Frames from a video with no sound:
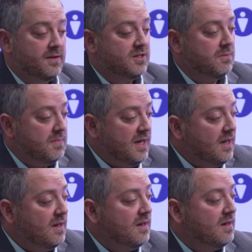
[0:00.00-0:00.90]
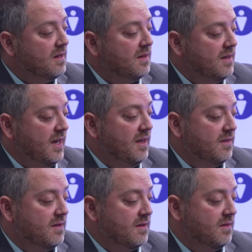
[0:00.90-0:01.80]
To me,
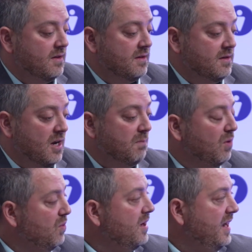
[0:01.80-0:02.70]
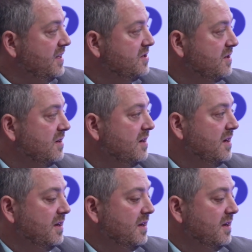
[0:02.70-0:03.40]
the number one answer